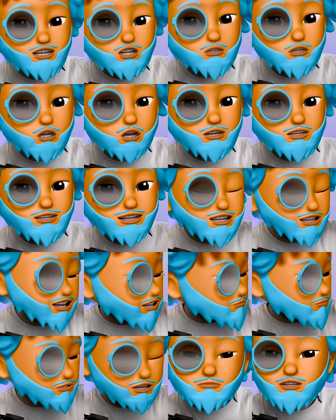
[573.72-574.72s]
do like these.
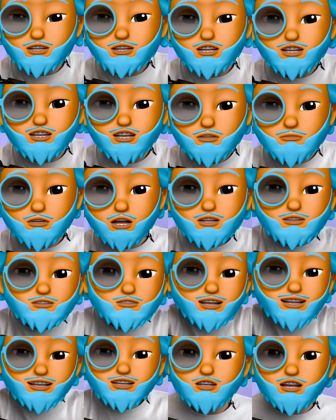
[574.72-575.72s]
Maybe in the summer,
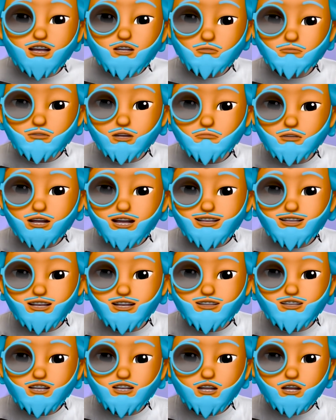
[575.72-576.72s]
things are a little bit better.
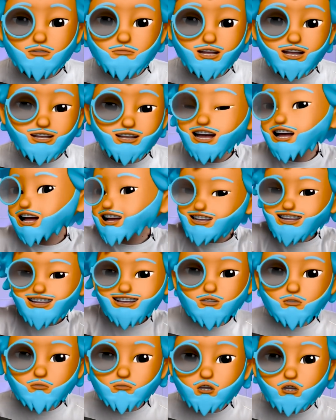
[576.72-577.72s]
Do you know what I mean?
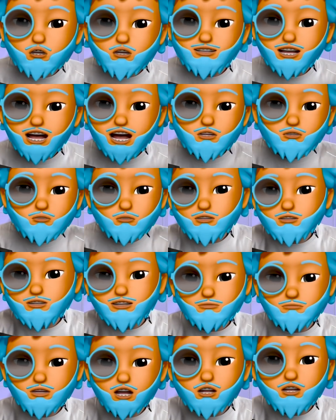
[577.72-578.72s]
This little lockdown, all of
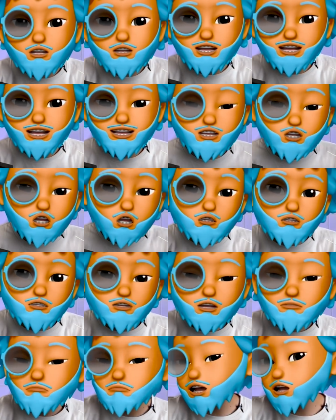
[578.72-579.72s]
this malarkey's gone,
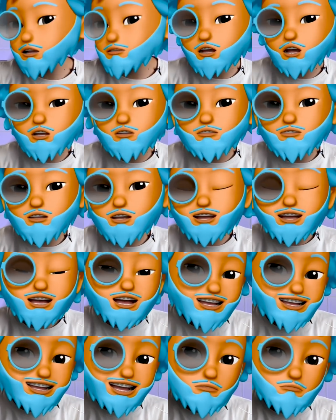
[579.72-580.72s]
blown over.
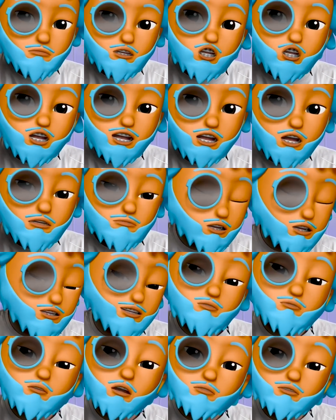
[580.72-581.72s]
Keep your chin up, because
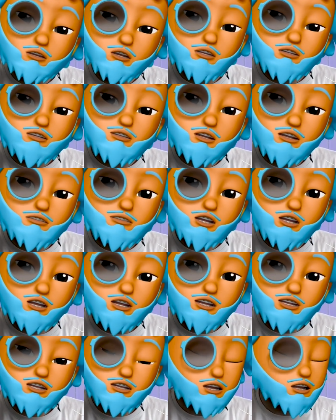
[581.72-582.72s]
it won't last forever,
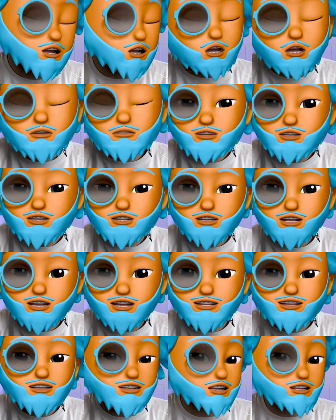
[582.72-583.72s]
guys,
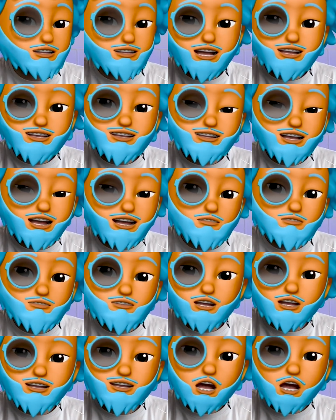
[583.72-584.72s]
obviously. So stay safe, stay